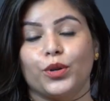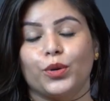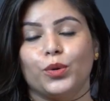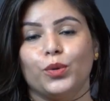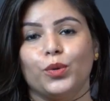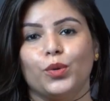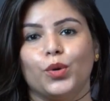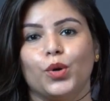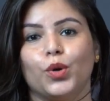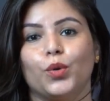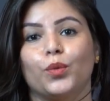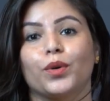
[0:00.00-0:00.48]

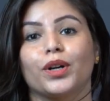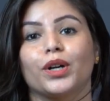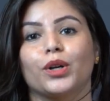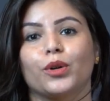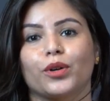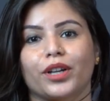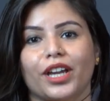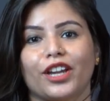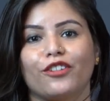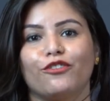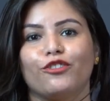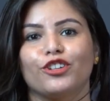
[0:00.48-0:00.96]
you who were
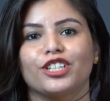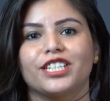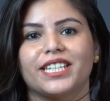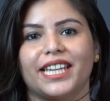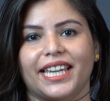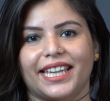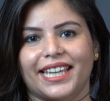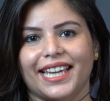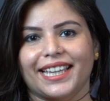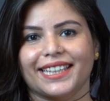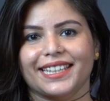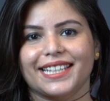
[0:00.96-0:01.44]
looking for
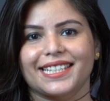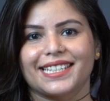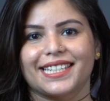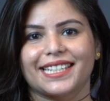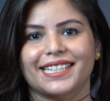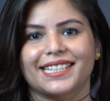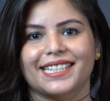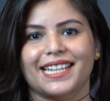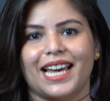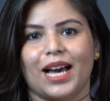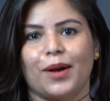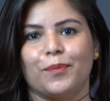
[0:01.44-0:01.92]
taking this
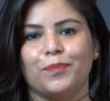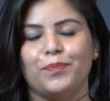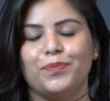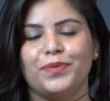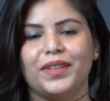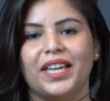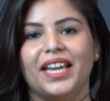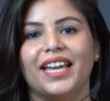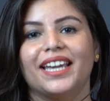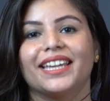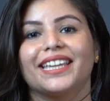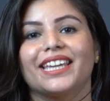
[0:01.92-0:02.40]
exam
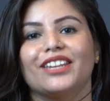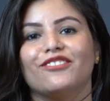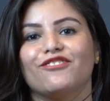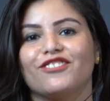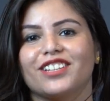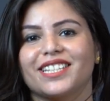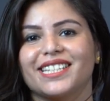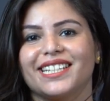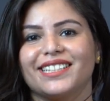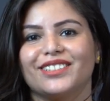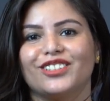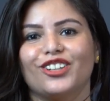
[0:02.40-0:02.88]
can
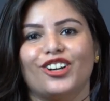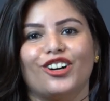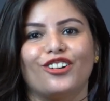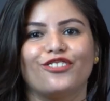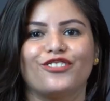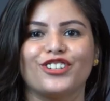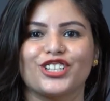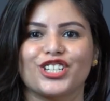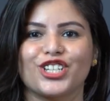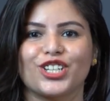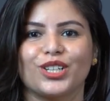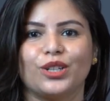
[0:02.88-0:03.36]
visit the
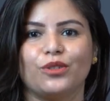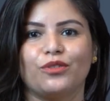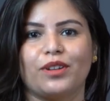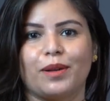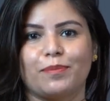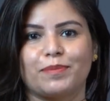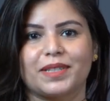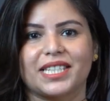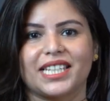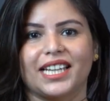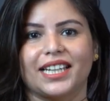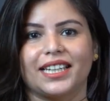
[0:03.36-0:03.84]
official
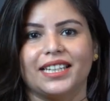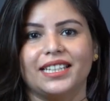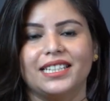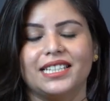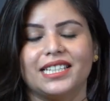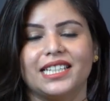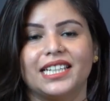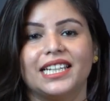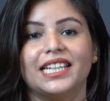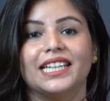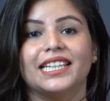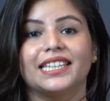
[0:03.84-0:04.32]

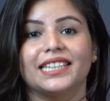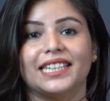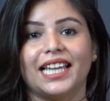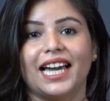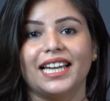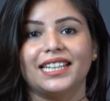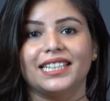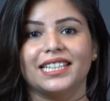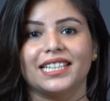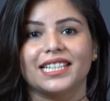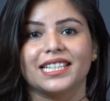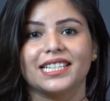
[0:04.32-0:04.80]
website,
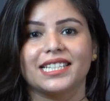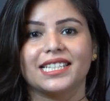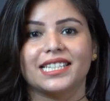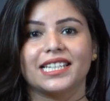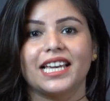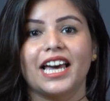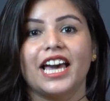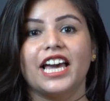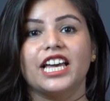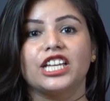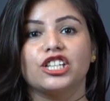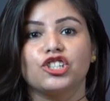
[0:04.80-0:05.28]
that
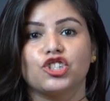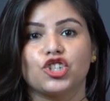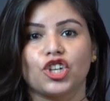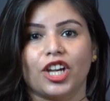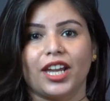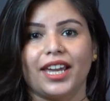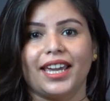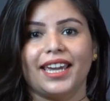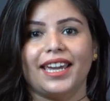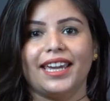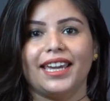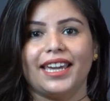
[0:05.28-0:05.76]
is
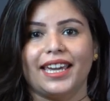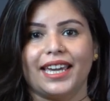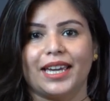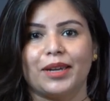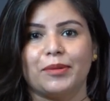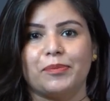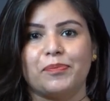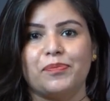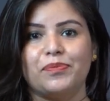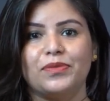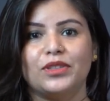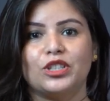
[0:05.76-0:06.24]

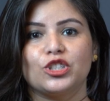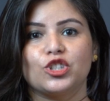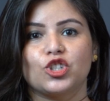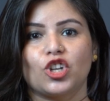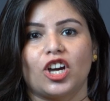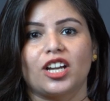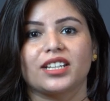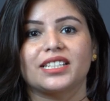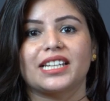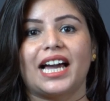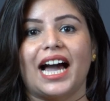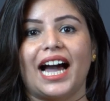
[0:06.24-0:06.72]

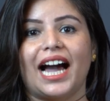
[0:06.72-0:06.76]
jam.iisc.ac.in,